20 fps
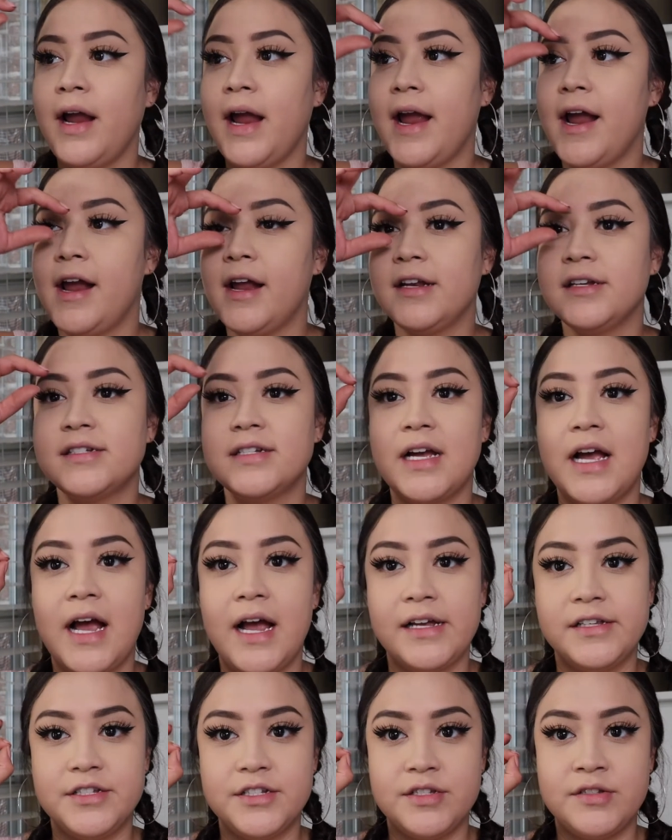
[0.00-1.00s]
and
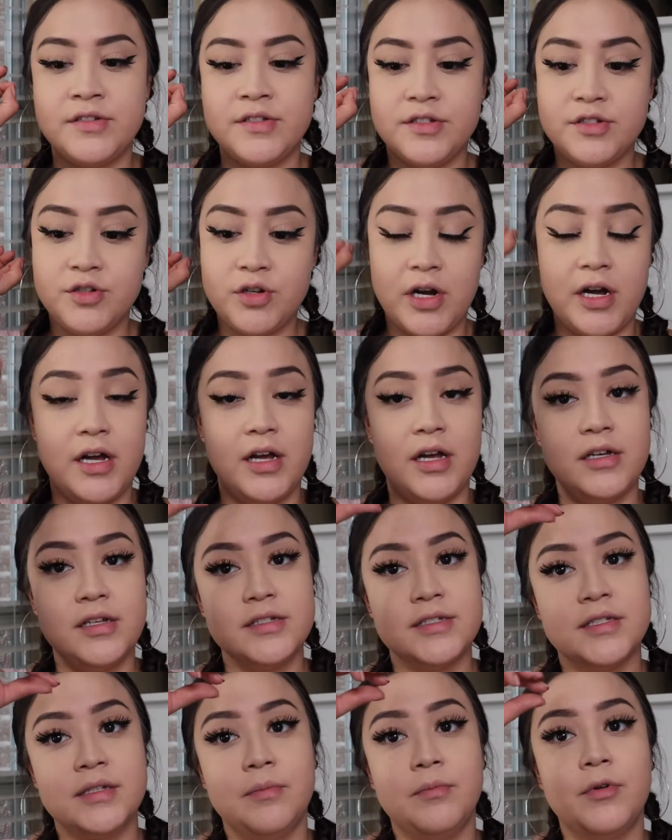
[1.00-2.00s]
I just draw
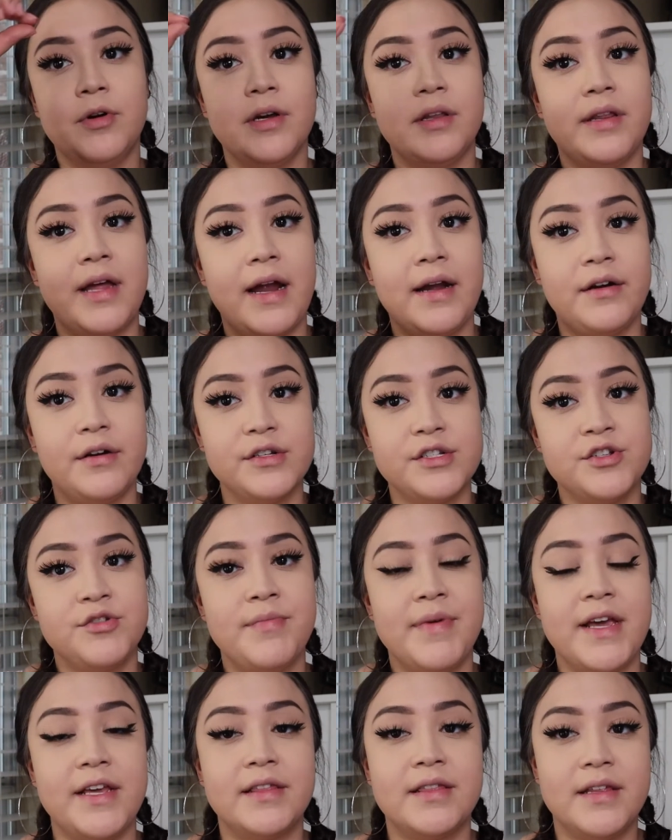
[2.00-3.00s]
some more liner to make